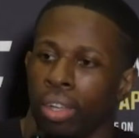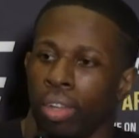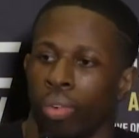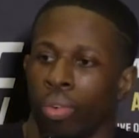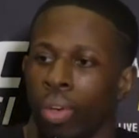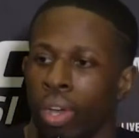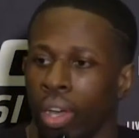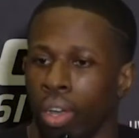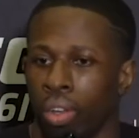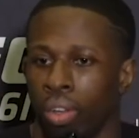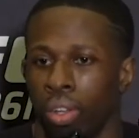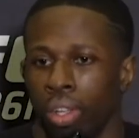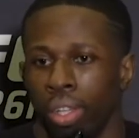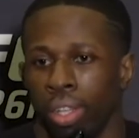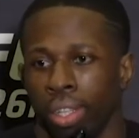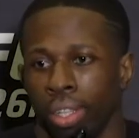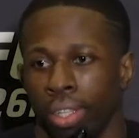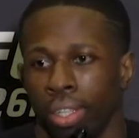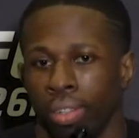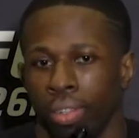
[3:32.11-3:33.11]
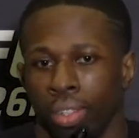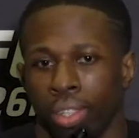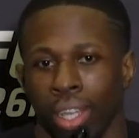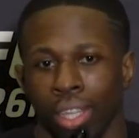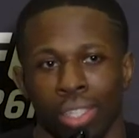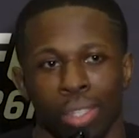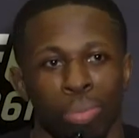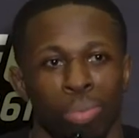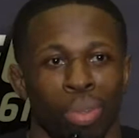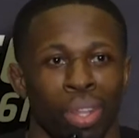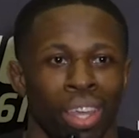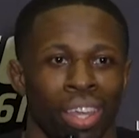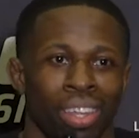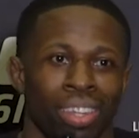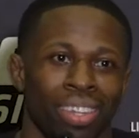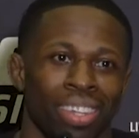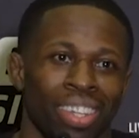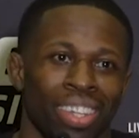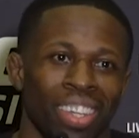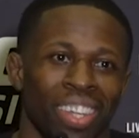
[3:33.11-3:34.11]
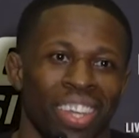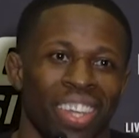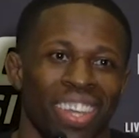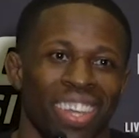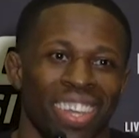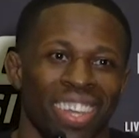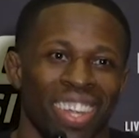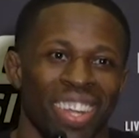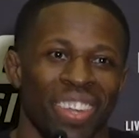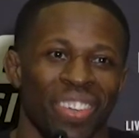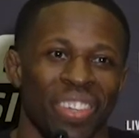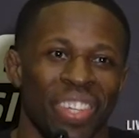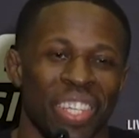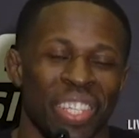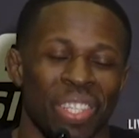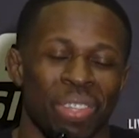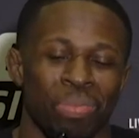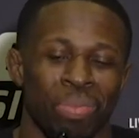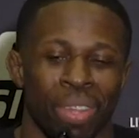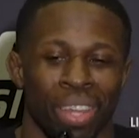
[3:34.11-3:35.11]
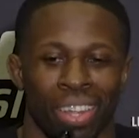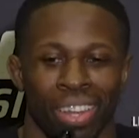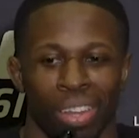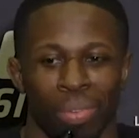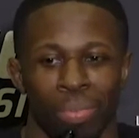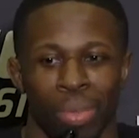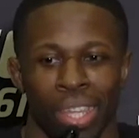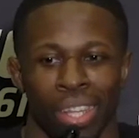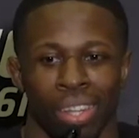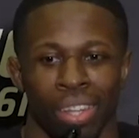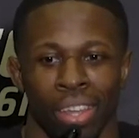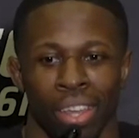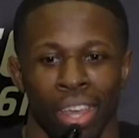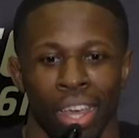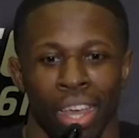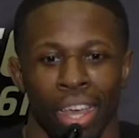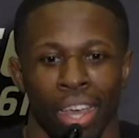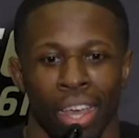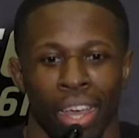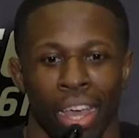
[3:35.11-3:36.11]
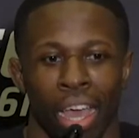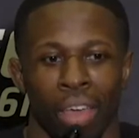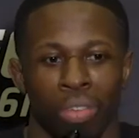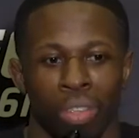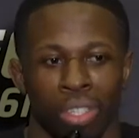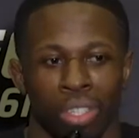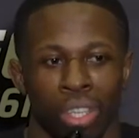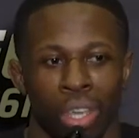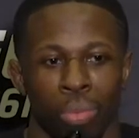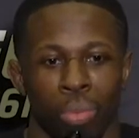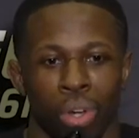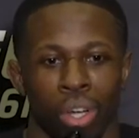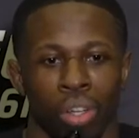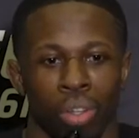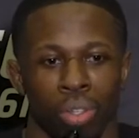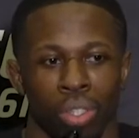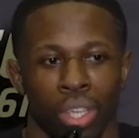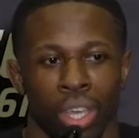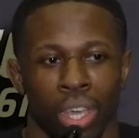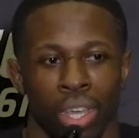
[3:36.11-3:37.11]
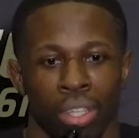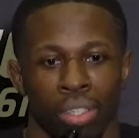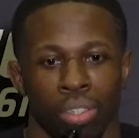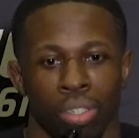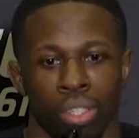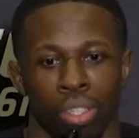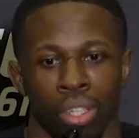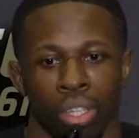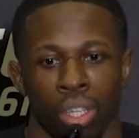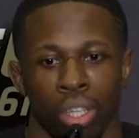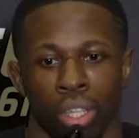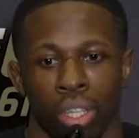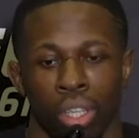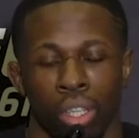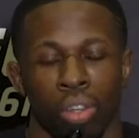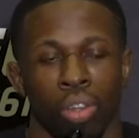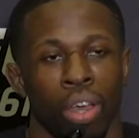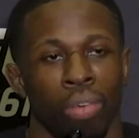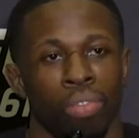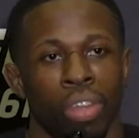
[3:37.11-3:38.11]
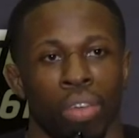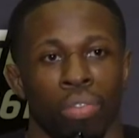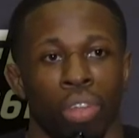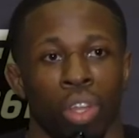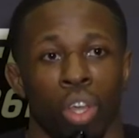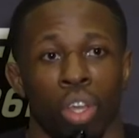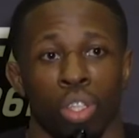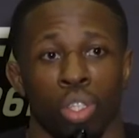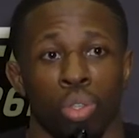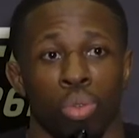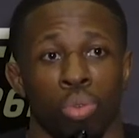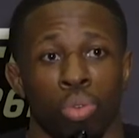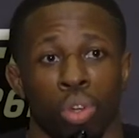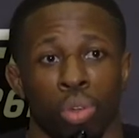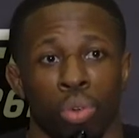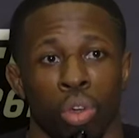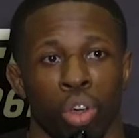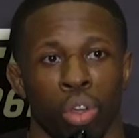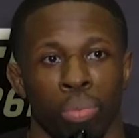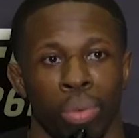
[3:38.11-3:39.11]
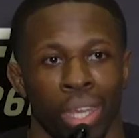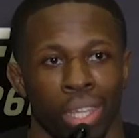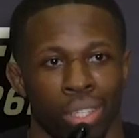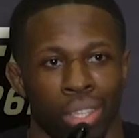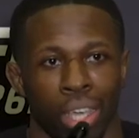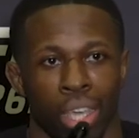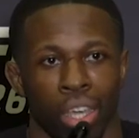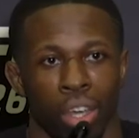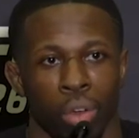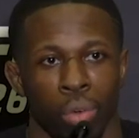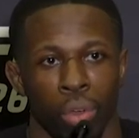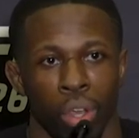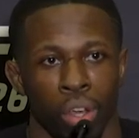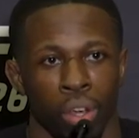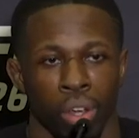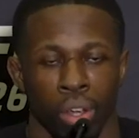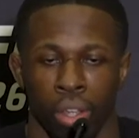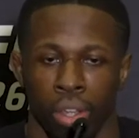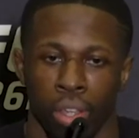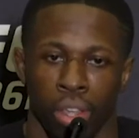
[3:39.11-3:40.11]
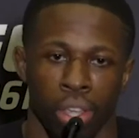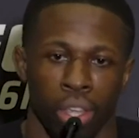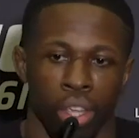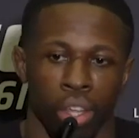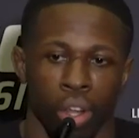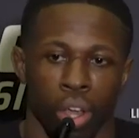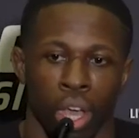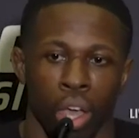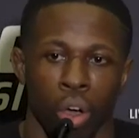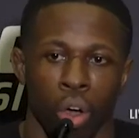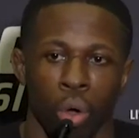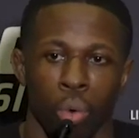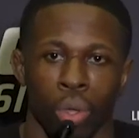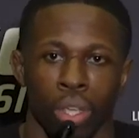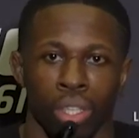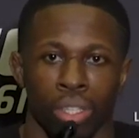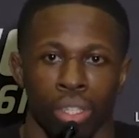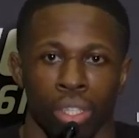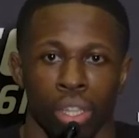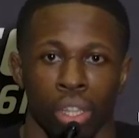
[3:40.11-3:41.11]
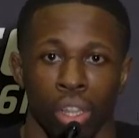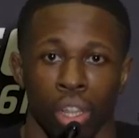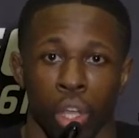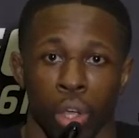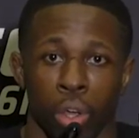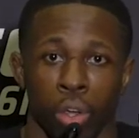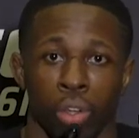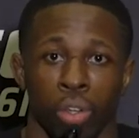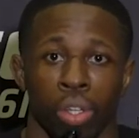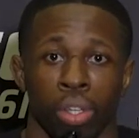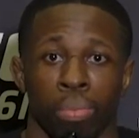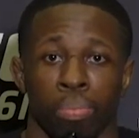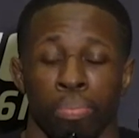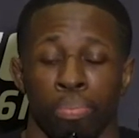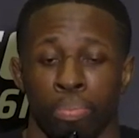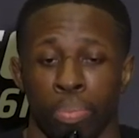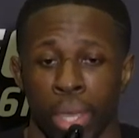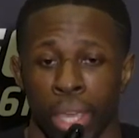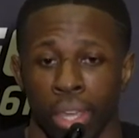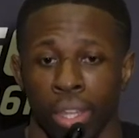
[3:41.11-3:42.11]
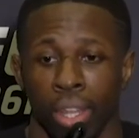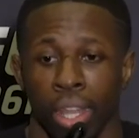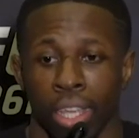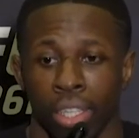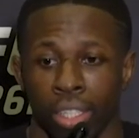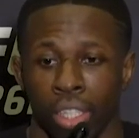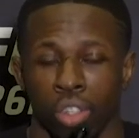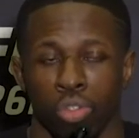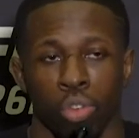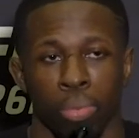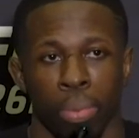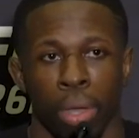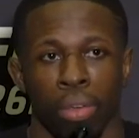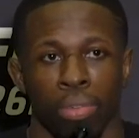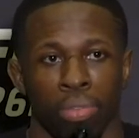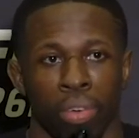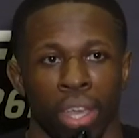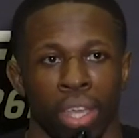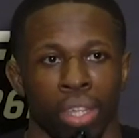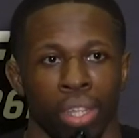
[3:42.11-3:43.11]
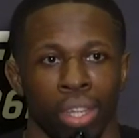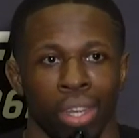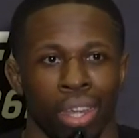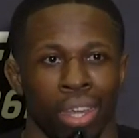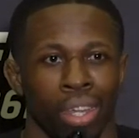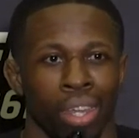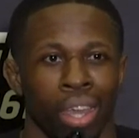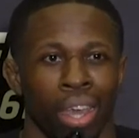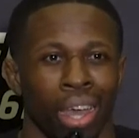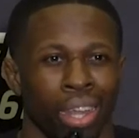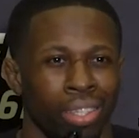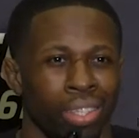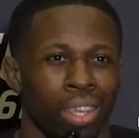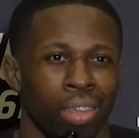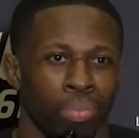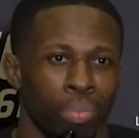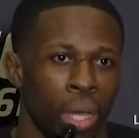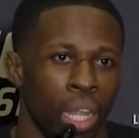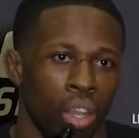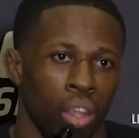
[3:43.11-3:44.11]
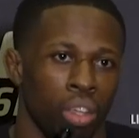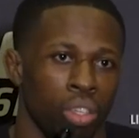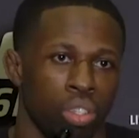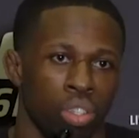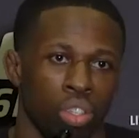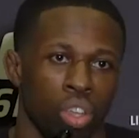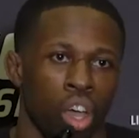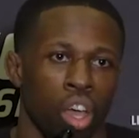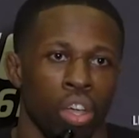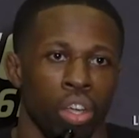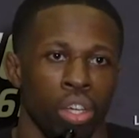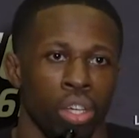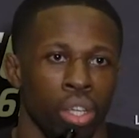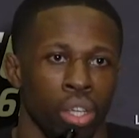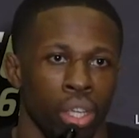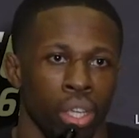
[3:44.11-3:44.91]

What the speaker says: Well, that's the plan. That's the plan. I mean, obviously, I'm one of those guys, you know, I've never lost two in a row in my entire career. You know, I always learn big lessons from my fight, and I take my losses hard.